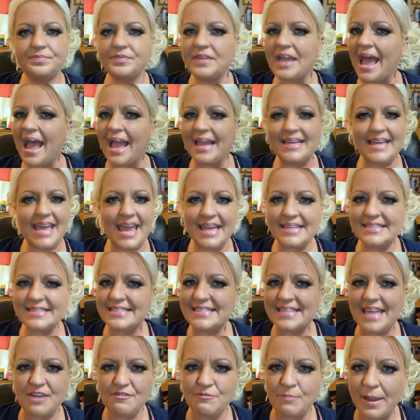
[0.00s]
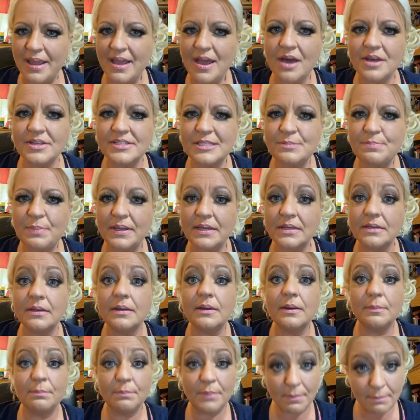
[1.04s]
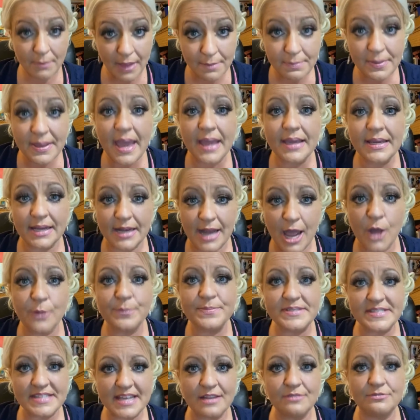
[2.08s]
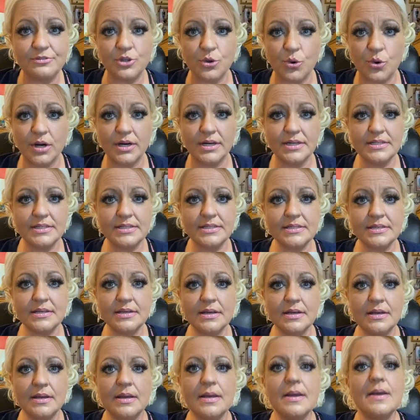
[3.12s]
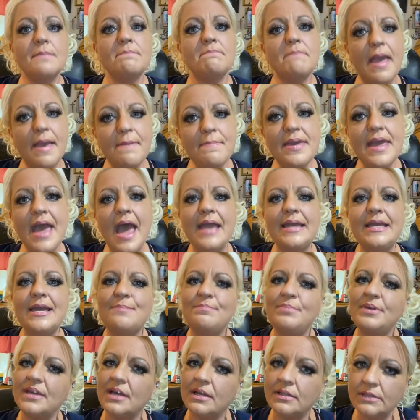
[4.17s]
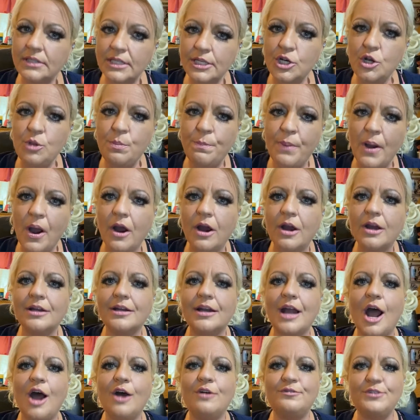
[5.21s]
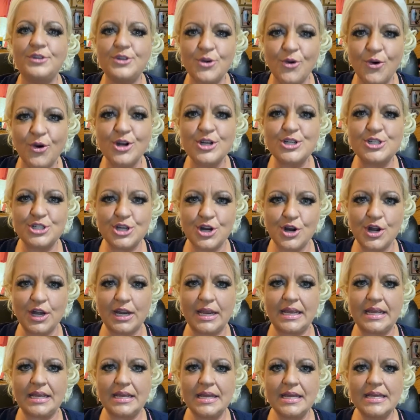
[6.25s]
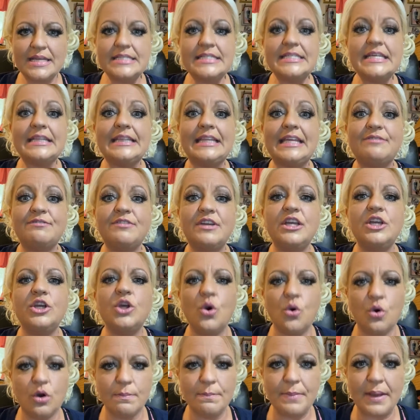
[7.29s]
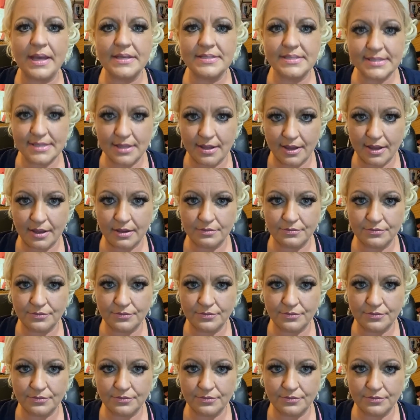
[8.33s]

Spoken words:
I can't save my husband, but maybe I can help save yours. Maybe I can be a little part of your journey to living your best life.